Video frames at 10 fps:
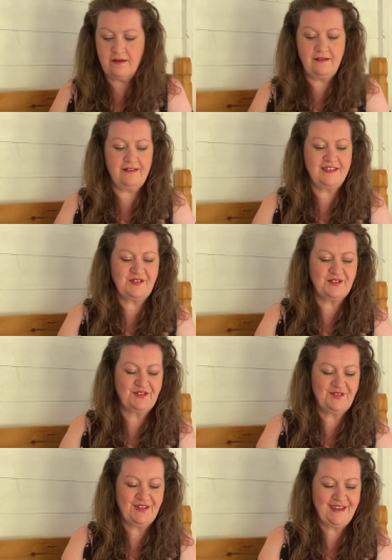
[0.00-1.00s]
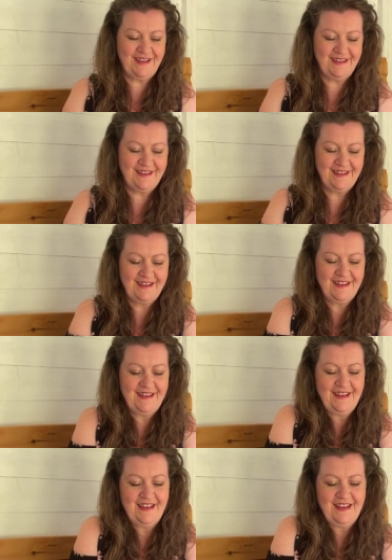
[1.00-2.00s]
Oh, this one's funny.
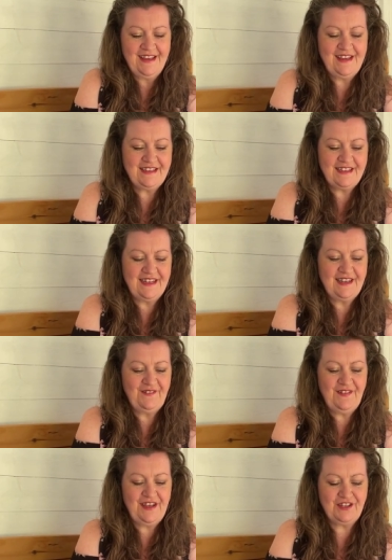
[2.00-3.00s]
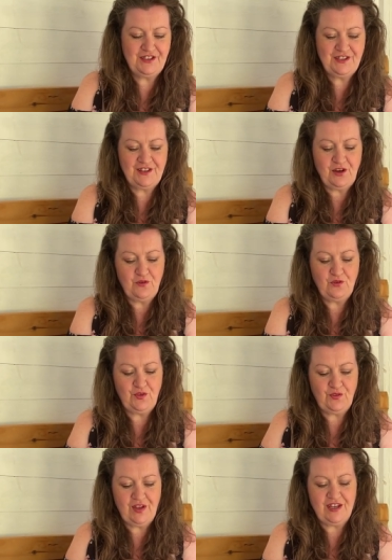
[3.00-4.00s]
He's a little fish, a
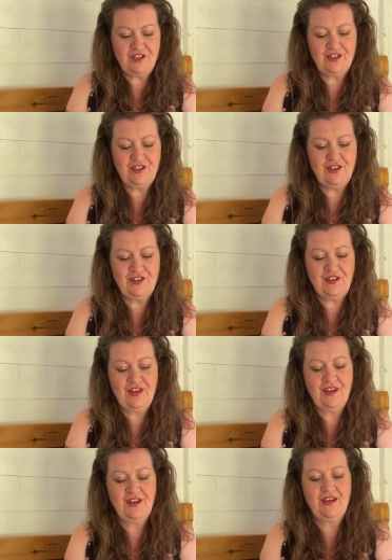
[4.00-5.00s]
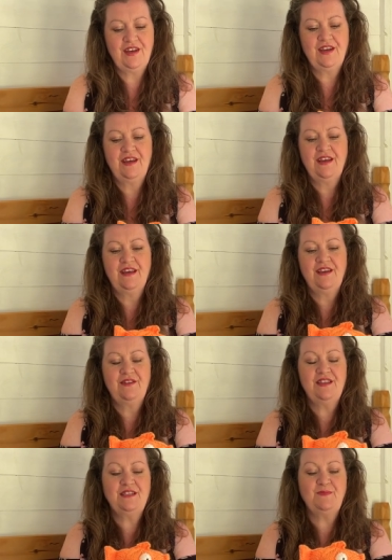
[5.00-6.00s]
goldfish. Look,
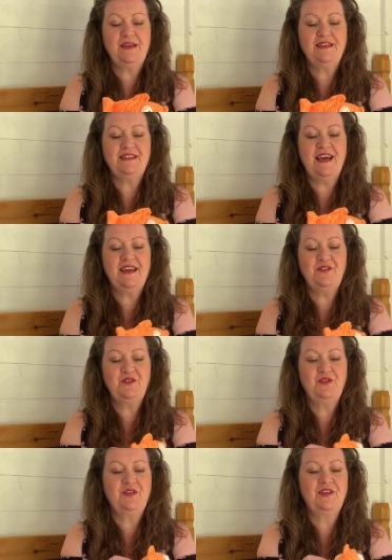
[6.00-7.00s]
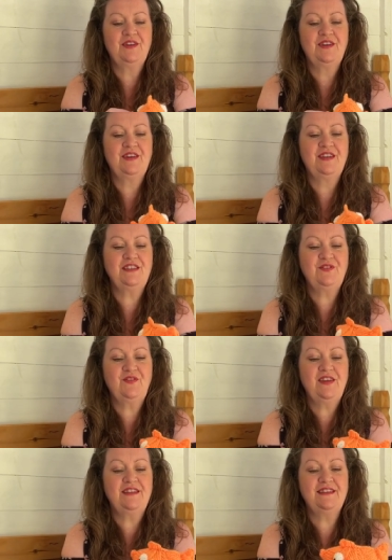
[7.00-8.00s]
his big tail and his
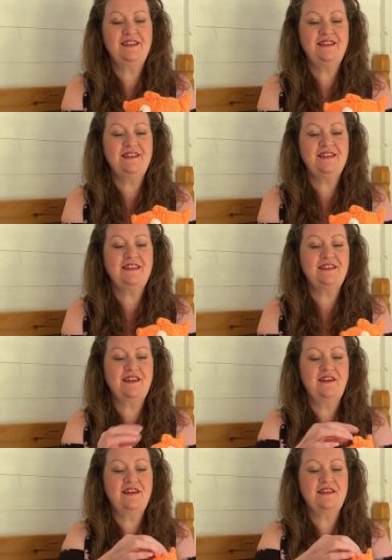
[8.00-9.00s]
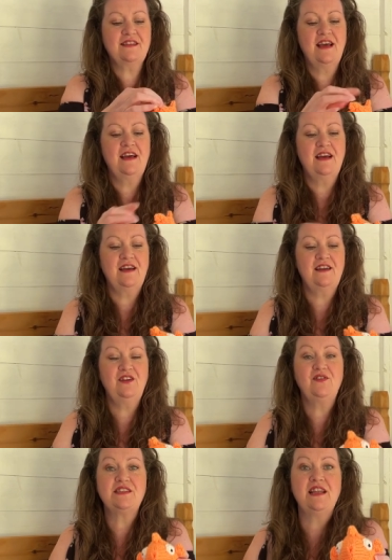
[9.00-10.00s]
fins and his eyes. I
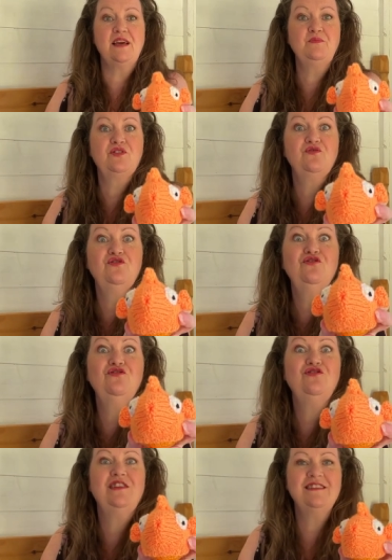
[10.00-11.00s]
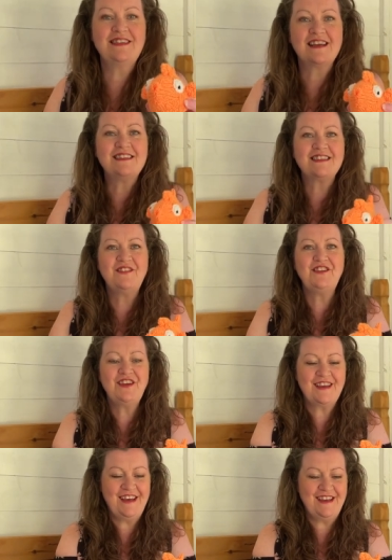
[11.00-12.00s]
love his lips. Ooh, he looks like he's giving
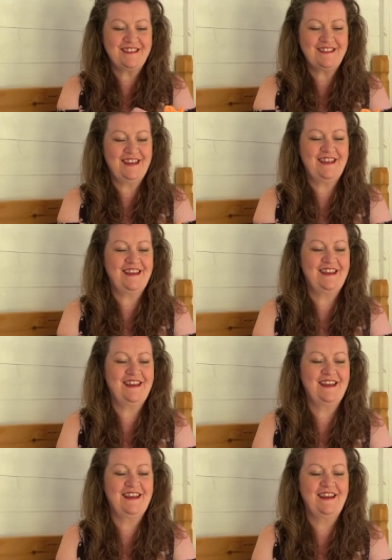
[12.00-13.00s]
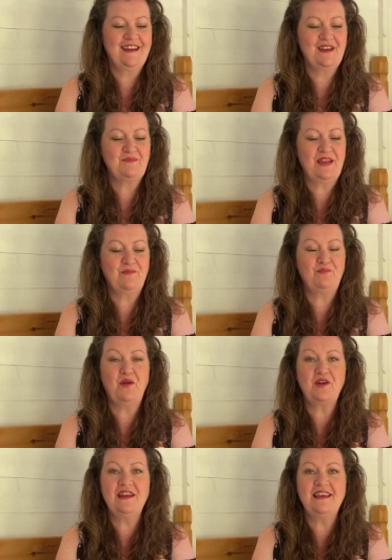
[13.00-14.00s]
you a kiss. Big
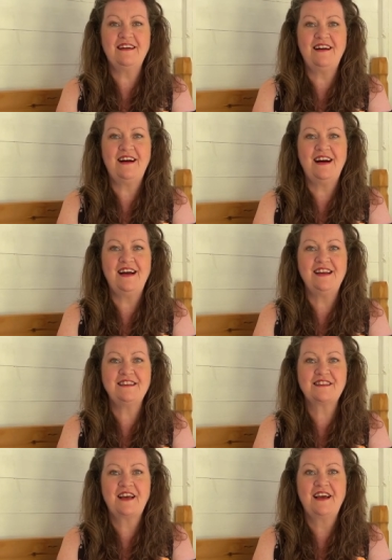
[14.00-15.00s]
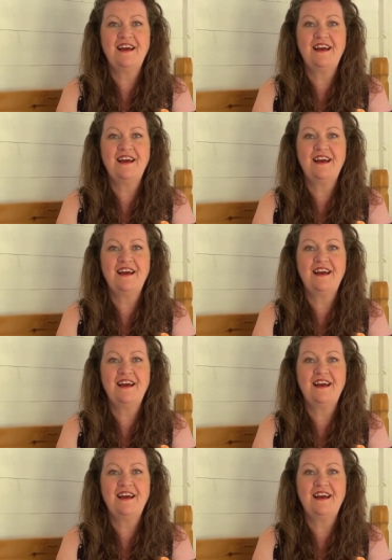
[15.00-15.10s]
boggly eyes.